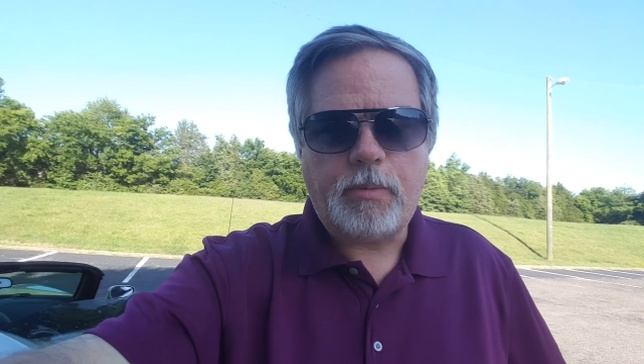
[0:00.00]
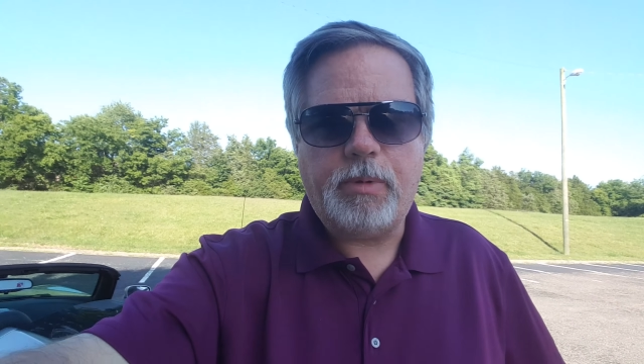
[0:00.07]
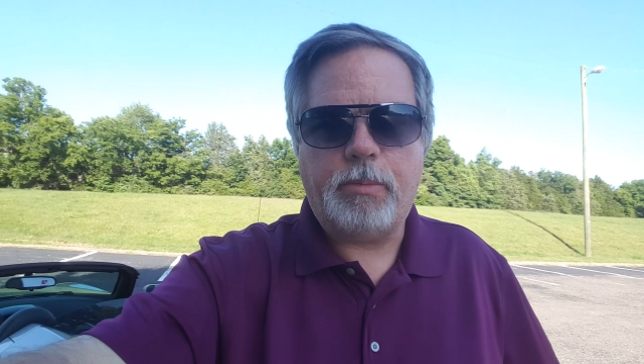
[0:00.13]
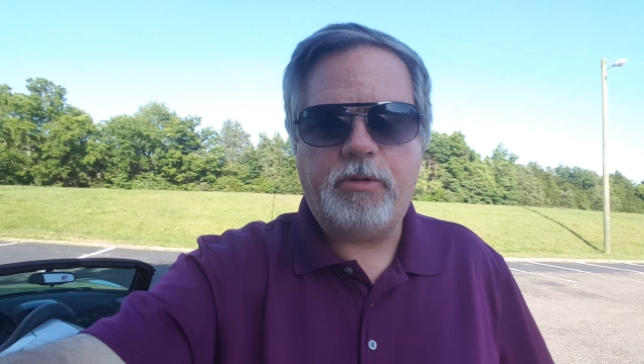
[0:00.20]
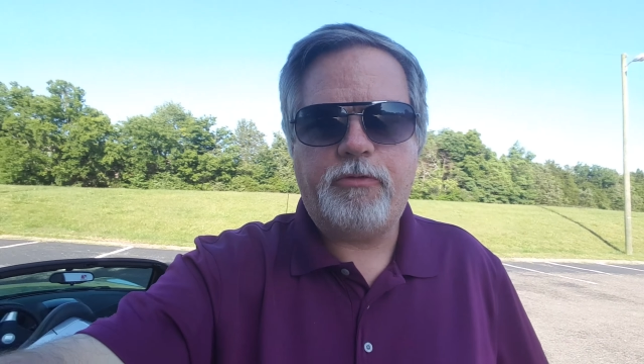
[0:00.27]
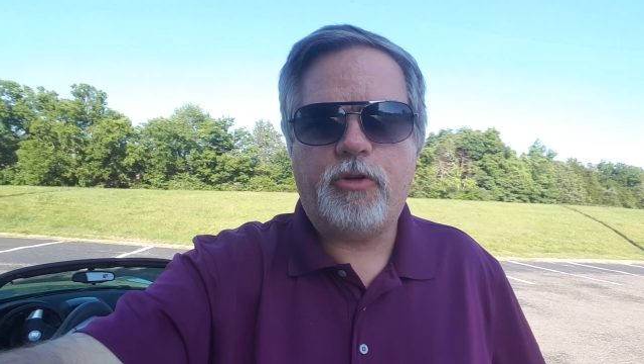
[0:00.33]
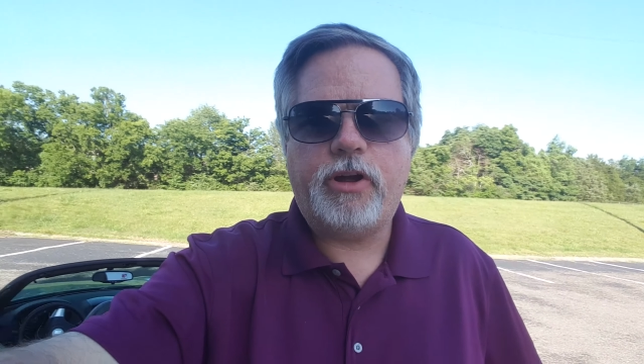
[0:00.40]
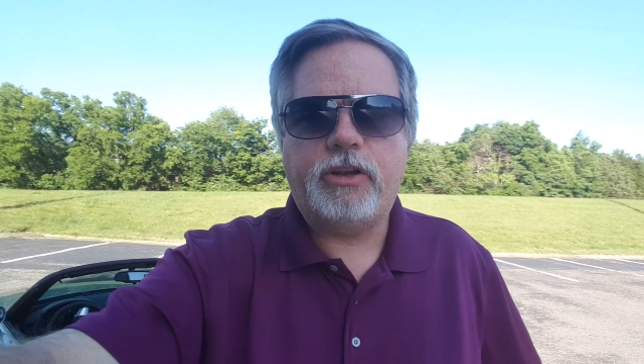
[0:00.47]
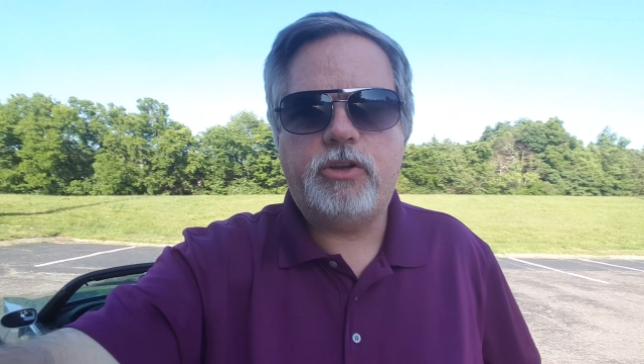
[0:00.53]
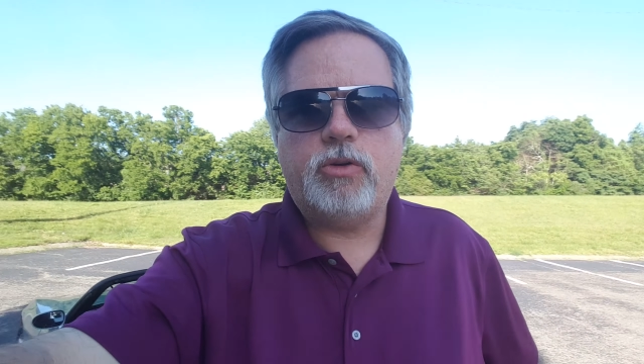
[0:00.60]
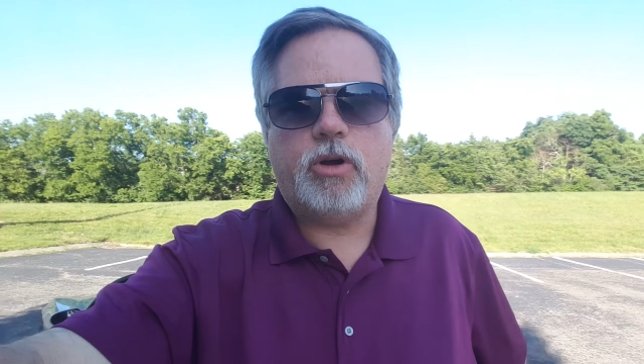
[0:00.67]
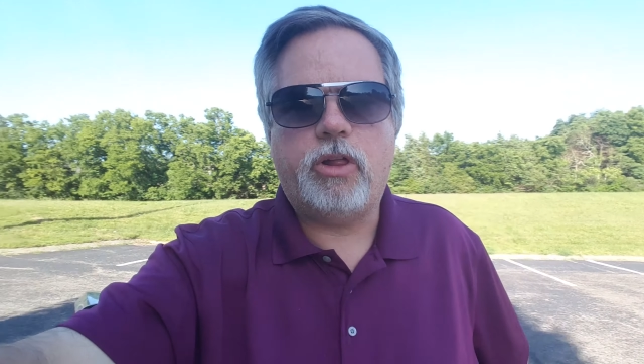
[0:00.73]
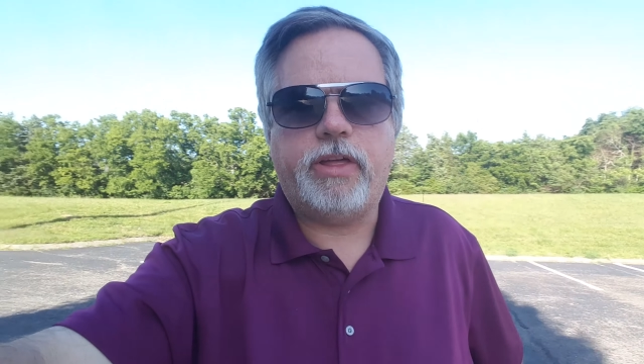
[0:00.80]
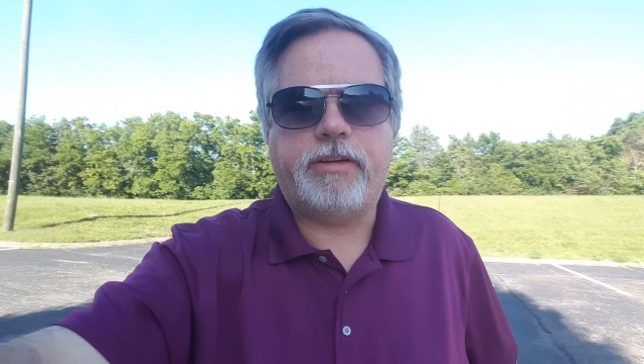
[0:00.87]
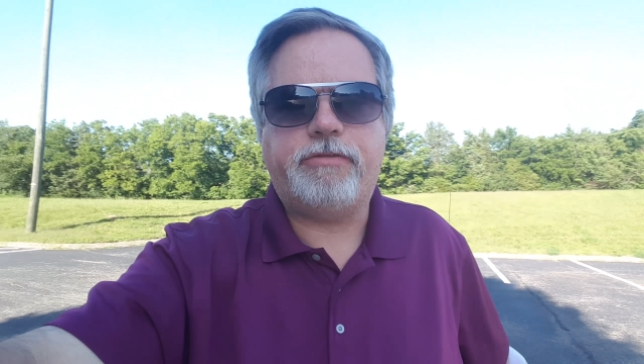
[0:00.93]
But before I
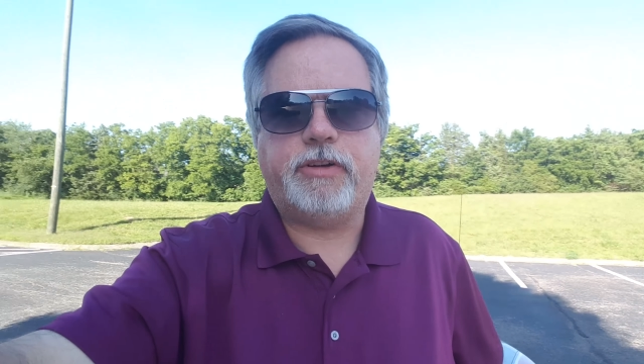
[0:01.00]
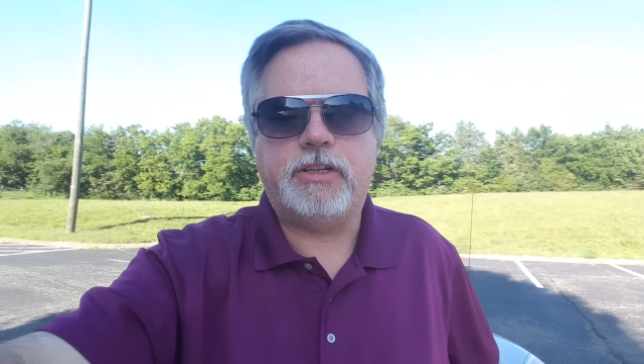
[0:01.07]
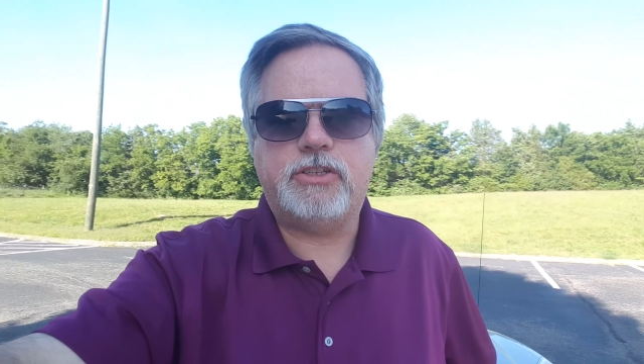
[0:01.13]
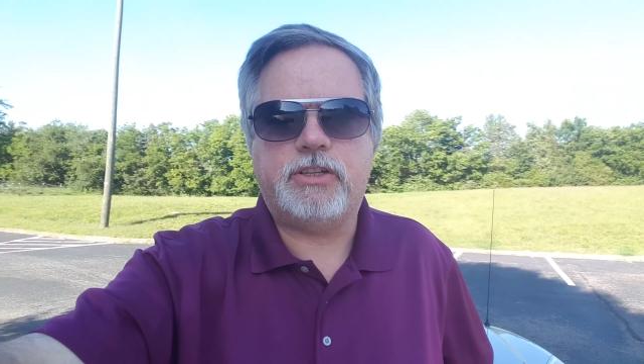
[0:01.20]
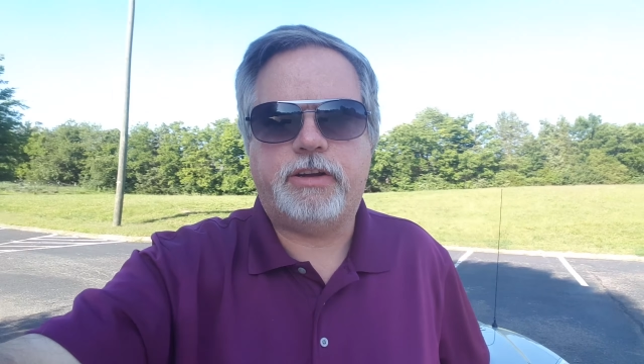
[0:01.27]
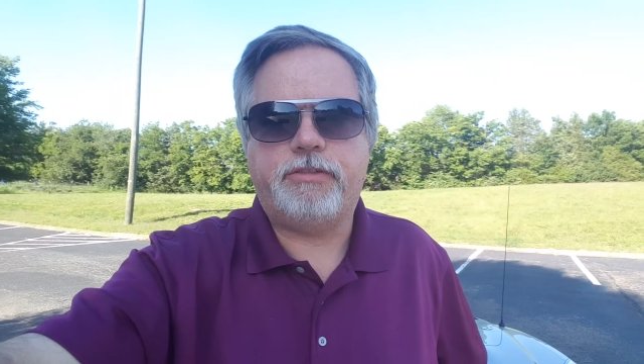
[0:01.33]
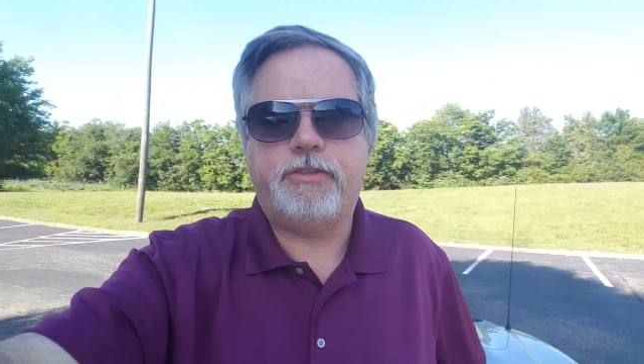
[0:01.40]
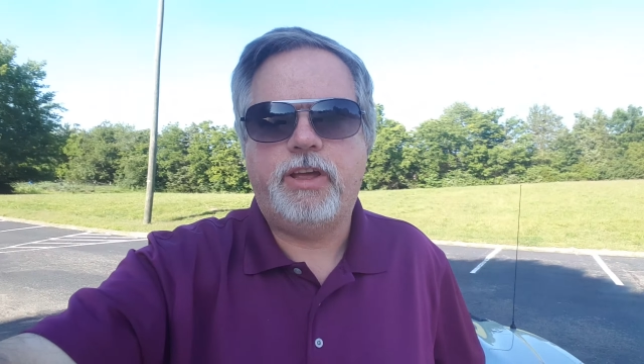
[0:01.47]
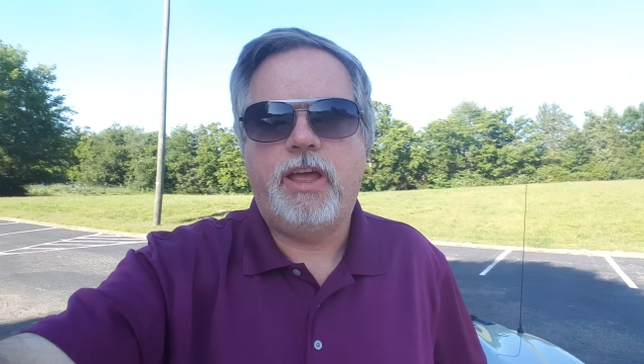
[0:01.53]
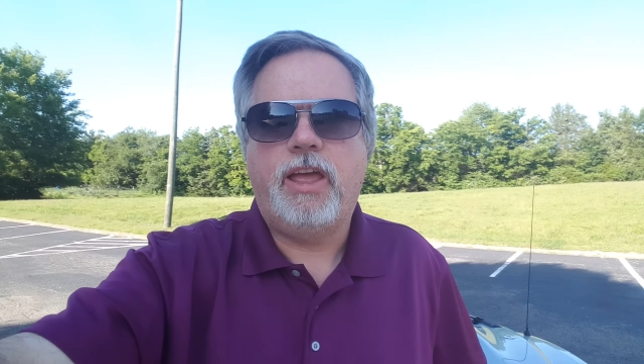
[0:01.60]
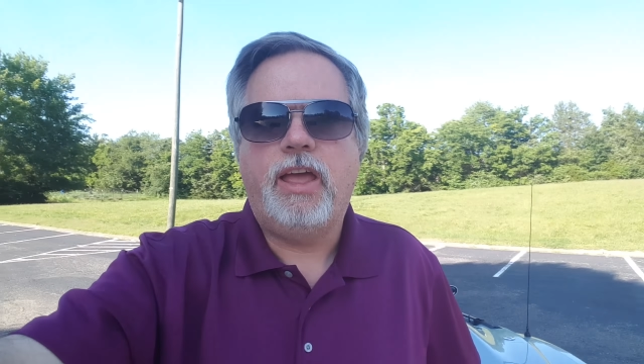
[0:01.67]
do all that fun stuff,